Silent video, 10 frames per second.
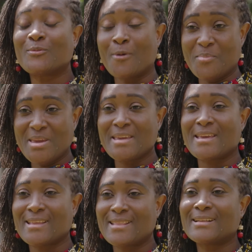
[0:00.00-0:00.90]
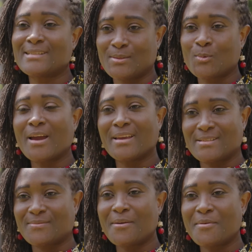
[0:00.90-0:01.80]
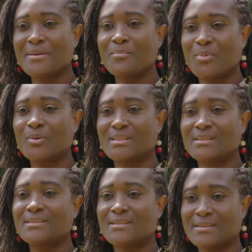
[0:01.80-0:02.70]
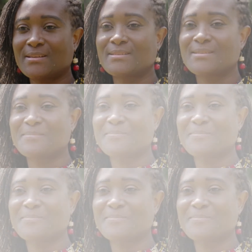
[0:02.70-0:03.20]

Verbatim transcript: for me, that is why it's very important. Yes.